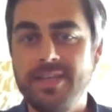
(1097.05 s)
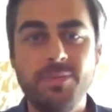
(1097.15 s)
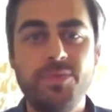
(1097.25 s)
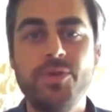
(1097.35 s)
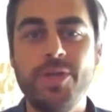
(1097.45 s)

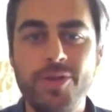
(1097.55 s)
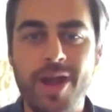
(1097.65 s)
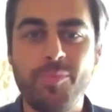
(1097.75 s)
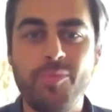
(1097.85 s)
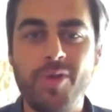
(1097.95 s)
keep doing your
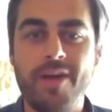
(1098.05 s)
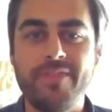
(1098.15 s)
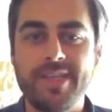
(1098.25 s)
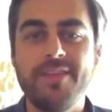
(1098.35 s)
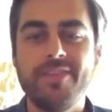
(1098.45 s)
nonprofit
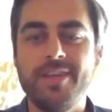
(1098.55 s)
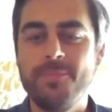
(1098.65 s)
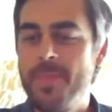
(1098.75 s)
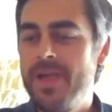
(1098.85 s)
giving.